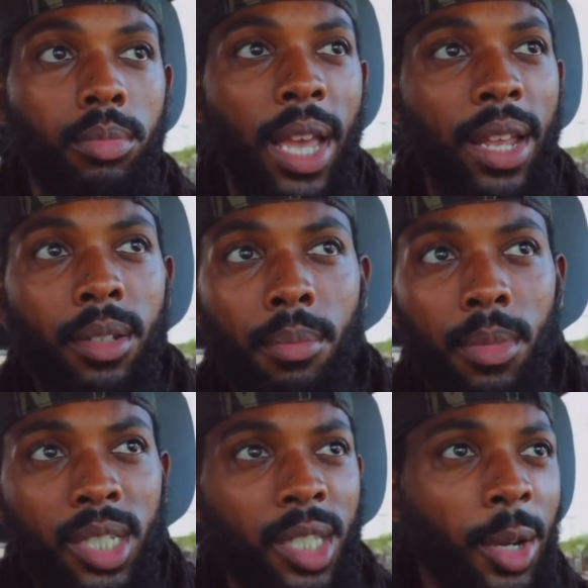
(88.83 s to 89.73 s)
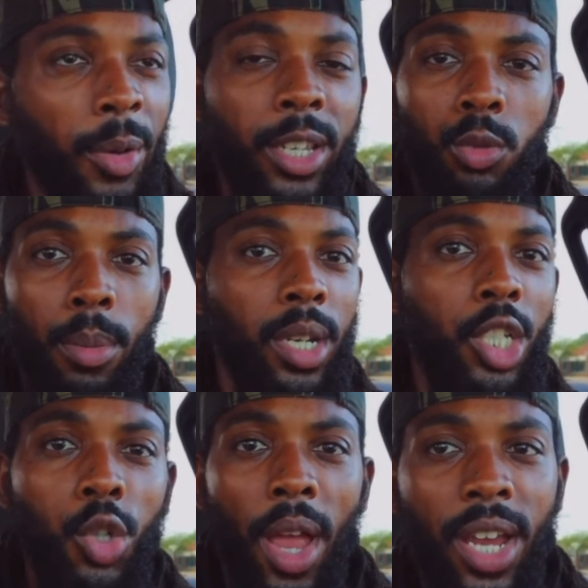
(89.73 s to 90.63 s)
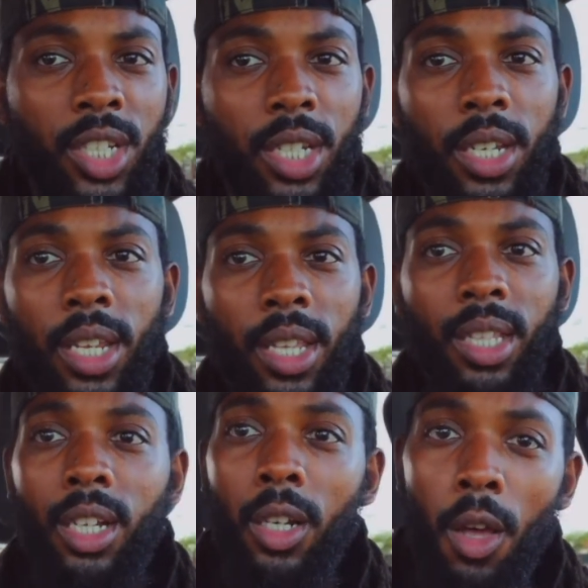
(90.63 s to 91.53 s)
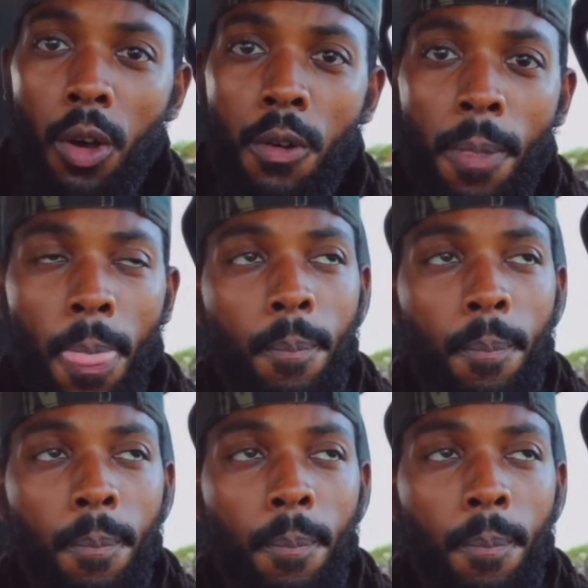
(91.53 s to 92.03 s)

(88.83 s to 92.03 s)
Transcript: That mysterious women attraction and the glow.